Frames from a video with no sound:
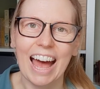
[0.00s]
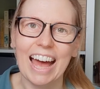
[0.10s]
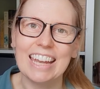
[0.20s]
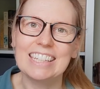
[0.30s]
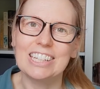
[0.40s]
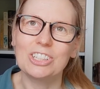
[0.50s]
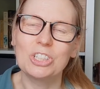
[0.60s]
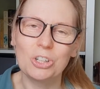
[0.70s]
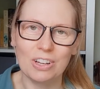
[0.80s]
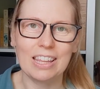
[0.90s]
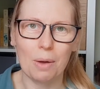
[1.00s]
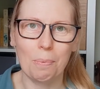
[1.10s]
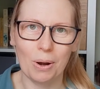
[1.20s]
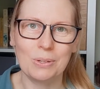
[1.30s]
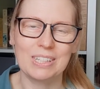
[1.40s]
And during that
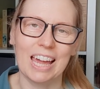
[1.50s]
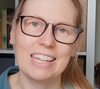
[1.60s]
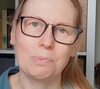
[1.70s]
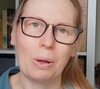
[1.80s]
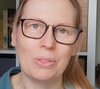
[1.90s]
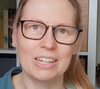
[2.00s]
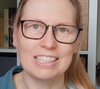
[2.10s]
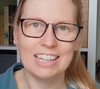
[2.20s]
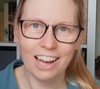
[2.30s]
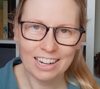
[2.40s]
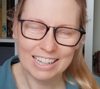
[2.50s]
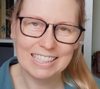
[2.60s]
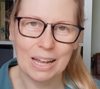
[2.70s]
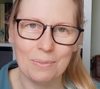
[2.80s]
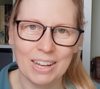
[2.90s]
process, both an internal
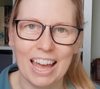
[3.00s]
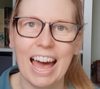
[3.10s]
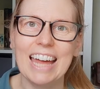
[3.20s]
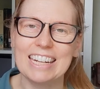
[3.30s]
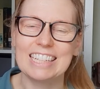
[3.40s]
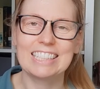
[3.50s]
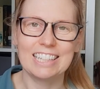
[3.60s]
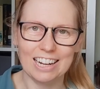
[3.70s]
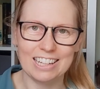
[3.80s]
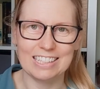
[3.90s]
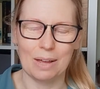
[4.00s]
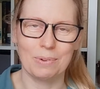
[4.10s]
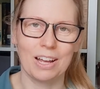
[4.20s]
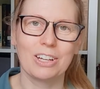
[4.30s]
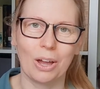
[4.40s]
examiner and an external
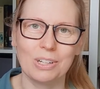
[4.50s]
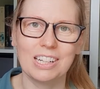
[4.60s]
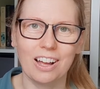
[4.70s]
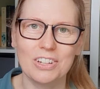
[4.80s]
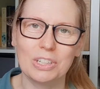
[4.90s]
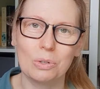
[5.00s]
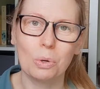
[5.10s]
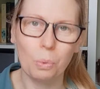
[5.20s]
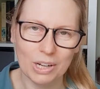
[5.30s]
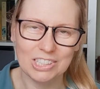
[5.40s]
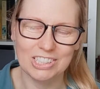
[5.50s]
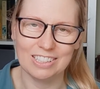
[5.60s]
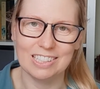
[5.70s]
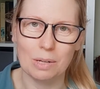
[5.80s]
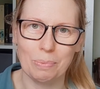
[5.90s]
examiner are going to ask you
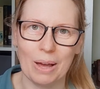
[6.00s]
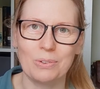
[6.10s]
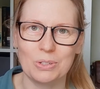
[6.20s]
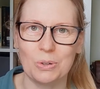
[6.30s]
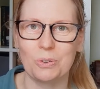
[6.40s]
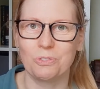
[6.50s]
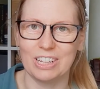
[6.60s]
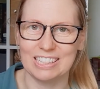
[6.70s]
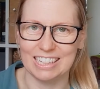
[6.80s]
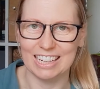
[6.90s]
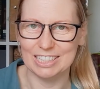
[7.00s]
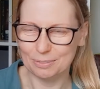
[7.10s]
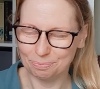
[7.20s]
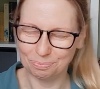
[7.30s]
questions about your research.